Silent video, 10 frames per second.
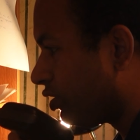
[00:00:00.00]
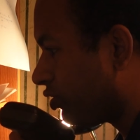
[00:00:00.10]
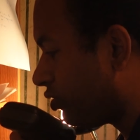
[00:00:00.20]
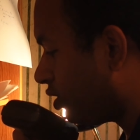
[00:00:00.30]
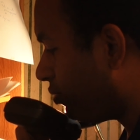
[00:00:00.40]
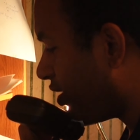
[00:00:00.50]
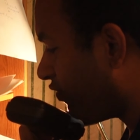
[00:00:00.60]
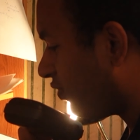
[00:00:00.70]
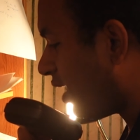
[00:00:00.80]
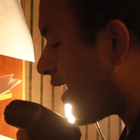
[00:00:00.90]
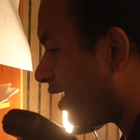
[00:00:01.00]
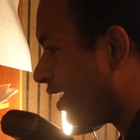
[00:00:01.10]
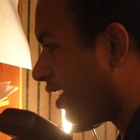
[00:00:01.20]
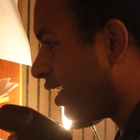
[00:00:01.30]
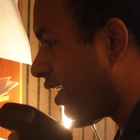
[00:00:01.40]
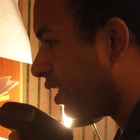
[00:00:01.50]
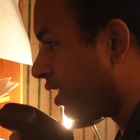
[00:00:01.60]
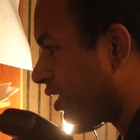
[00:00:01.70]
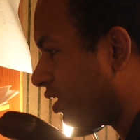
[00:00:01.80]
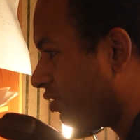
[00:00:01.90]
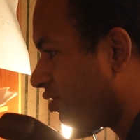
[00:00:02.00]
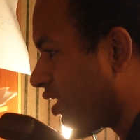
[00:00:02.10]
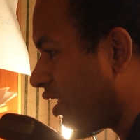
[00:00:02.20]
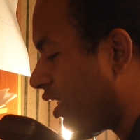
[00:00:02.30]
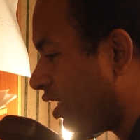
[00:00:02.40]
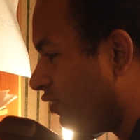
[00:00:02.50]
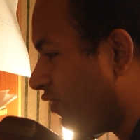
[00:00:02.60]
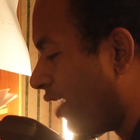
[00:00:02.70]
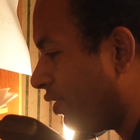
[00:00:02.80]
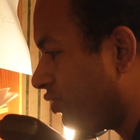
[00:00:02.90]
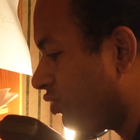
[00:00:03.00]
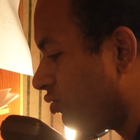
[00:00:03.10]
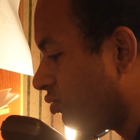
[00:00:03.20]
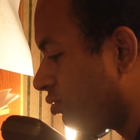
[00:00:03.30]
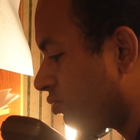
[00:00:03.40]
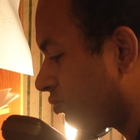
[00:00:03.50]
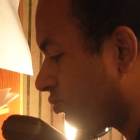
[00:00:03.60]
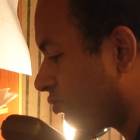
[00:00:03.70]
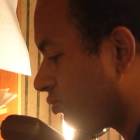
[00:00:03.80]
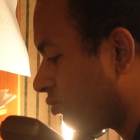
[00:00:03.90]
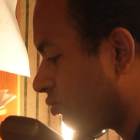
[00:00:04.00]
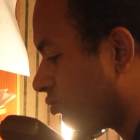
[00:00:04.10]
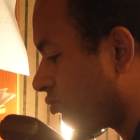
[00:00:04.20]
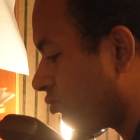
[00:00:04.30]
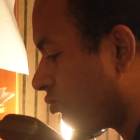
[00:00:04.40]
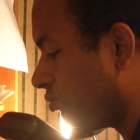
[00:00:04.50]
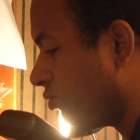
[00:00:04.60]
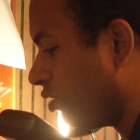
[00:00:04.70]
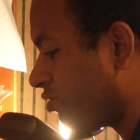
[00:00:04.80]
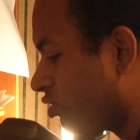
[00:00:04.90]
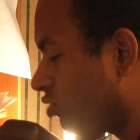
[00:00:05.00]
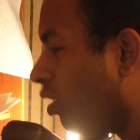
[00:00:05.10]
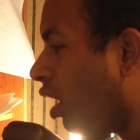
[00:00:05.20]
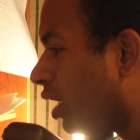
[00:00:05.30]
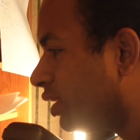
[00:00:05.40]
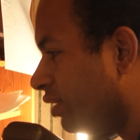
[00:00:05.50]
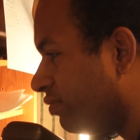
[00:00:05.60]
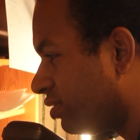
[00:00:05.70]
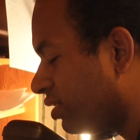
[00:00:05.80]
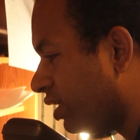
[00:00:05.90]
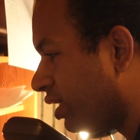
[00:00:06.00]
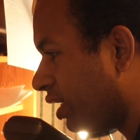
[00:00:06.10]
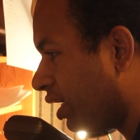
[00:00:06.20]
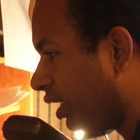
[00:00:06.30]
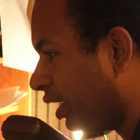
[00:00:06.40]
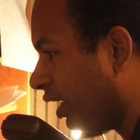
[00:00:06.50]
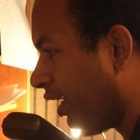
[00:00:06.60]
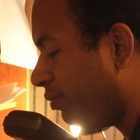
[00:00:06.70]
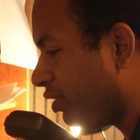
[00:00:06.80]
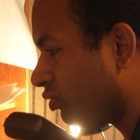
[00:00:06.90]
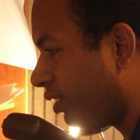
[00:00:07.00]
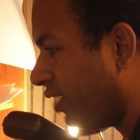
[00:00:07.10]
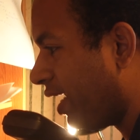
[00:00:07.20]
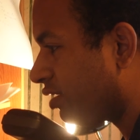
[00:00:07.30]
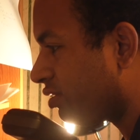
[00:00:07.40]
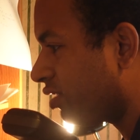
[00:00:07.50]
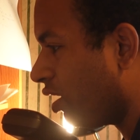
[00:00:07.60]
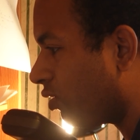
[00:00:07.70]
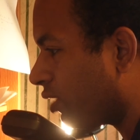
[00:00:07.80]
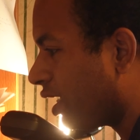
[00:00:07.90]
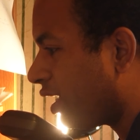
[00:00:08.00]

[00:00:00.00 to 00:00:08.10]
to the B flat in the violin 2, and there's 2 octaves in between that. So